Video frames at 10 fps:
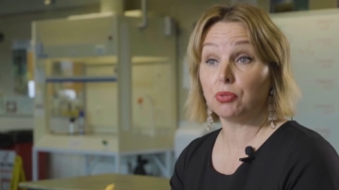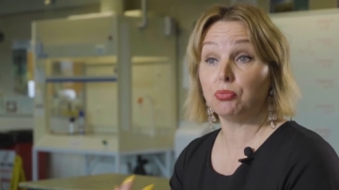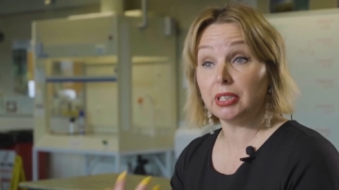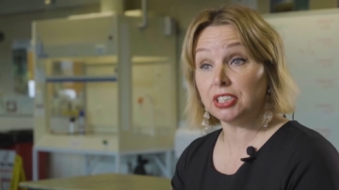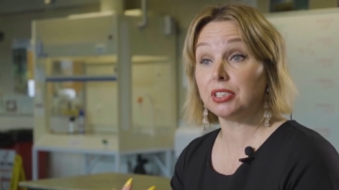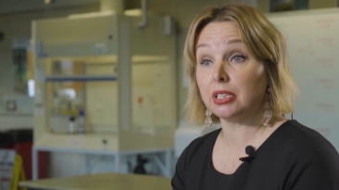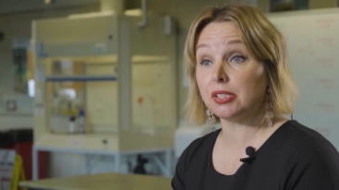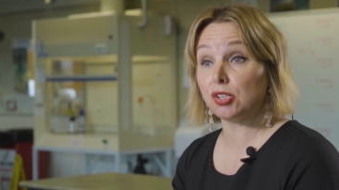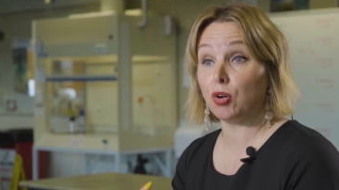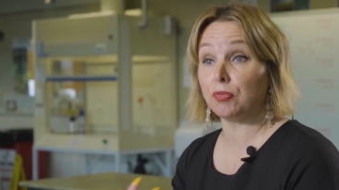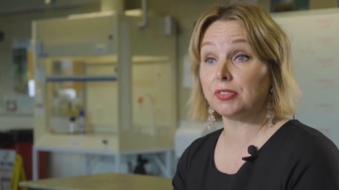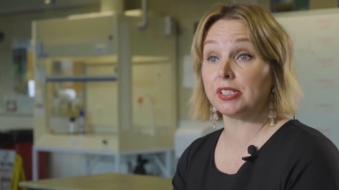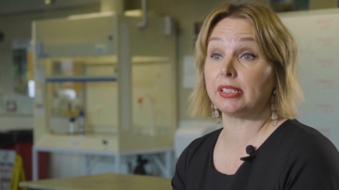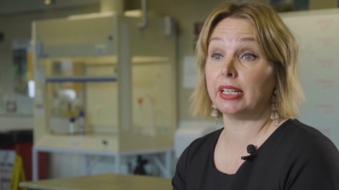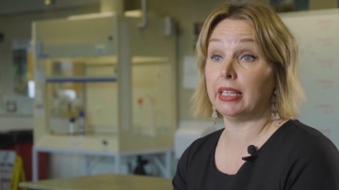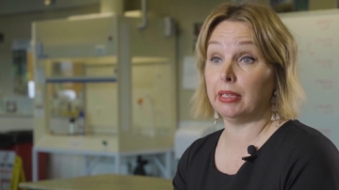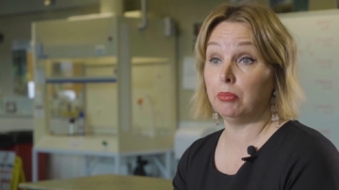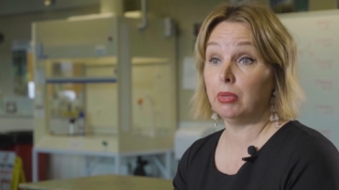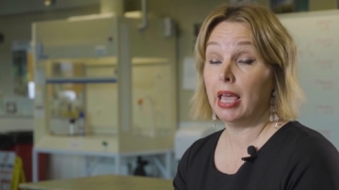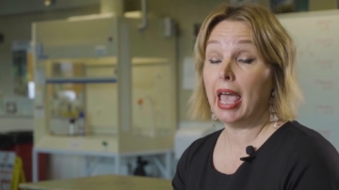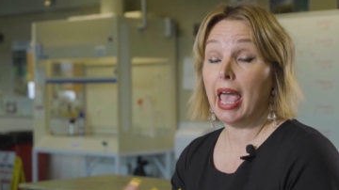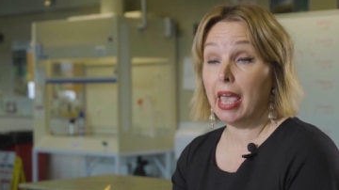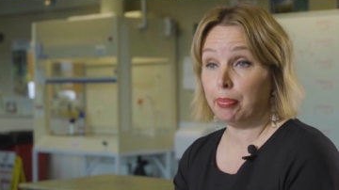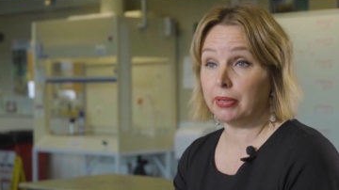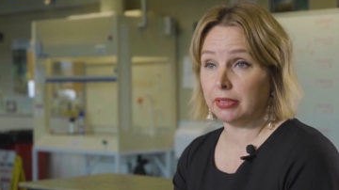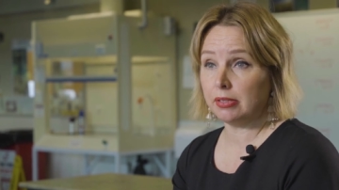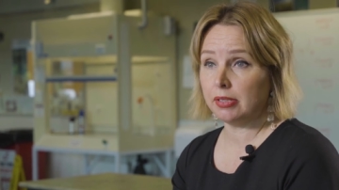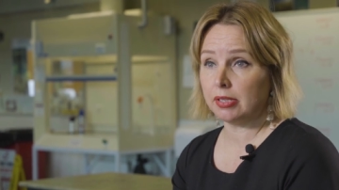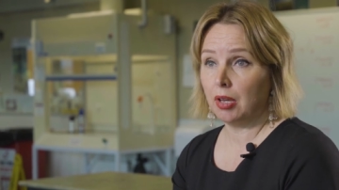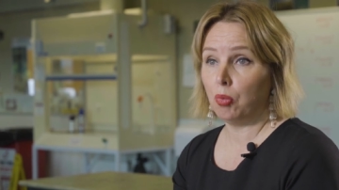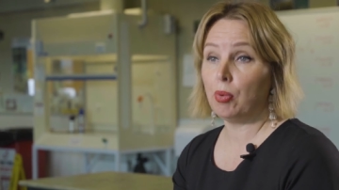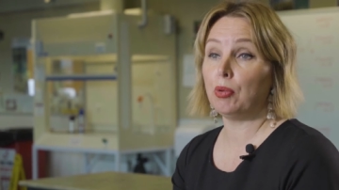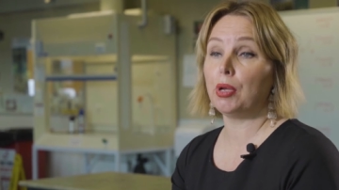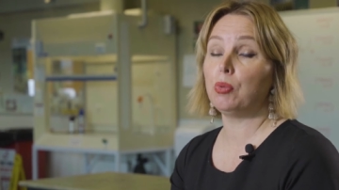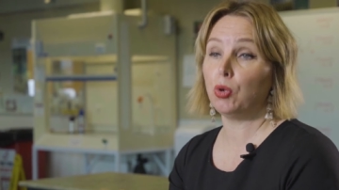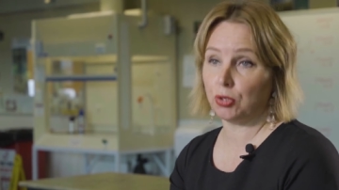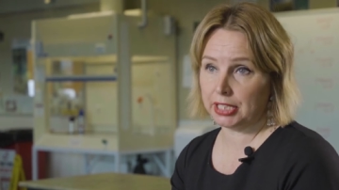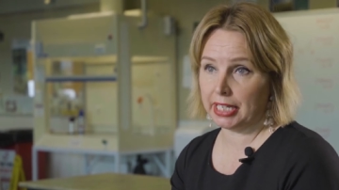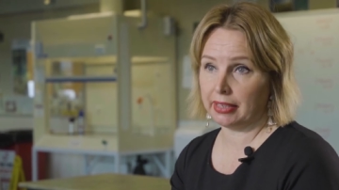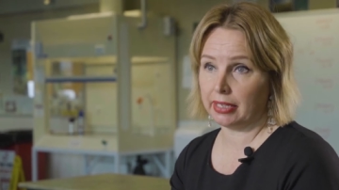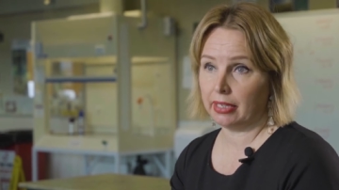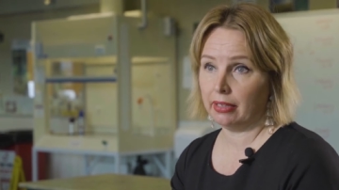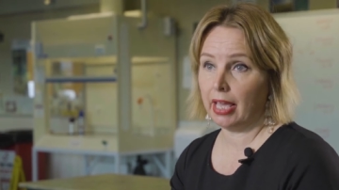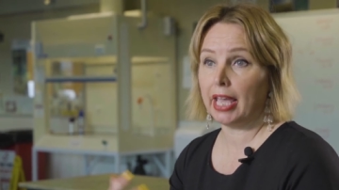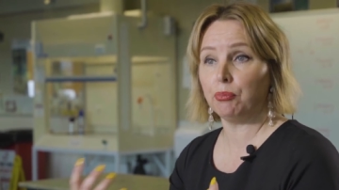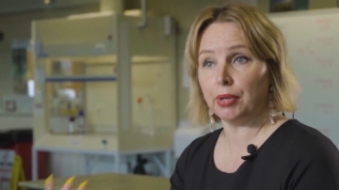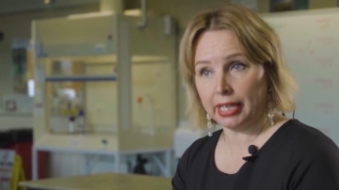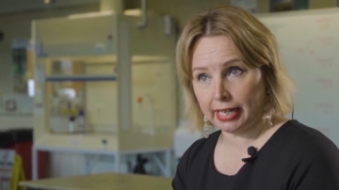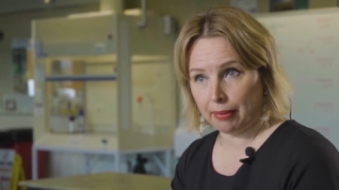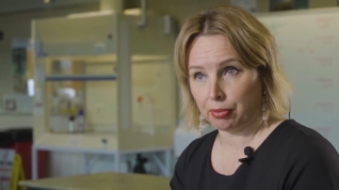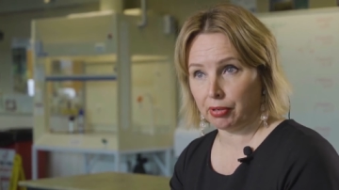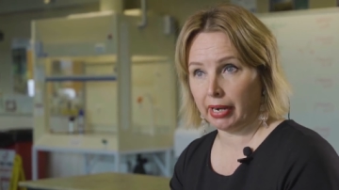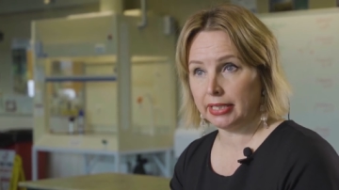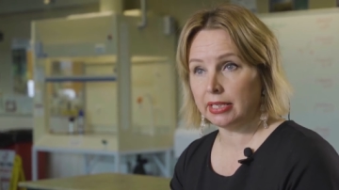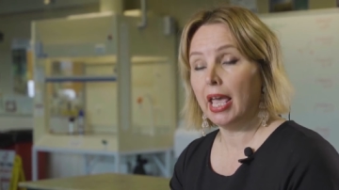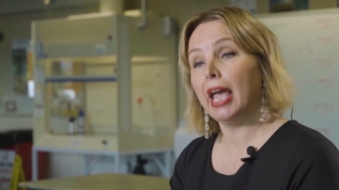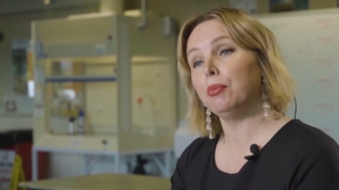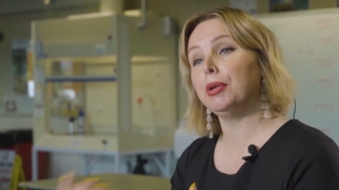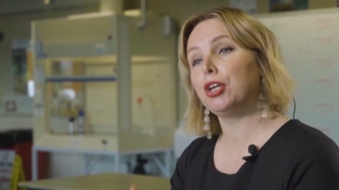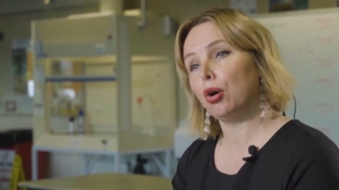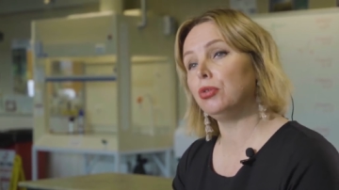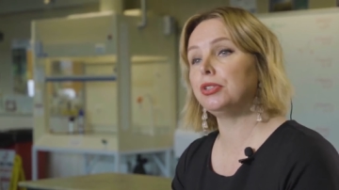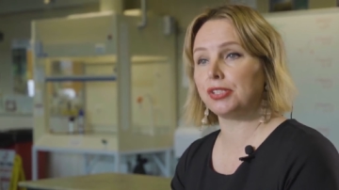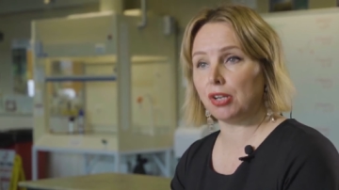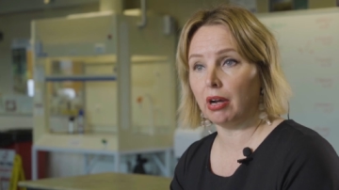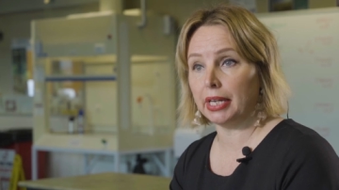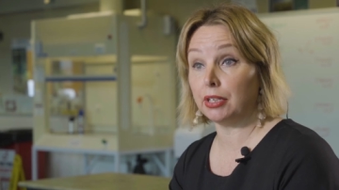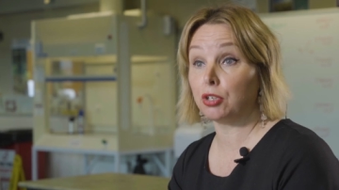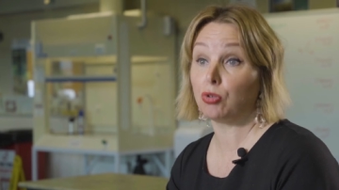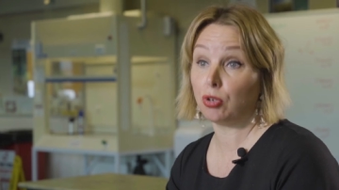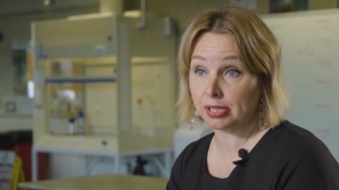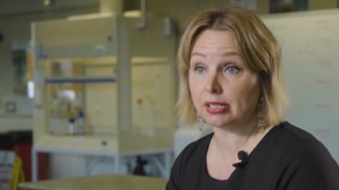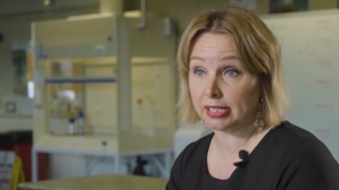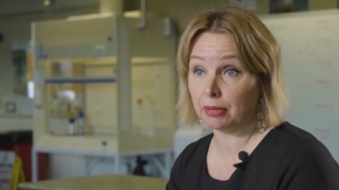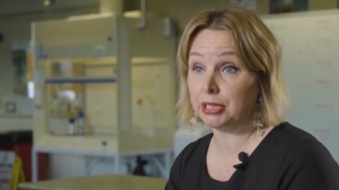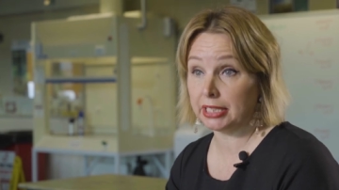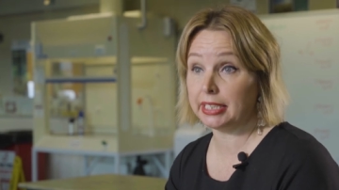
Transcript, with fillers: the richness of STEAM happens when we work together and we collaborate and we co-design across the subject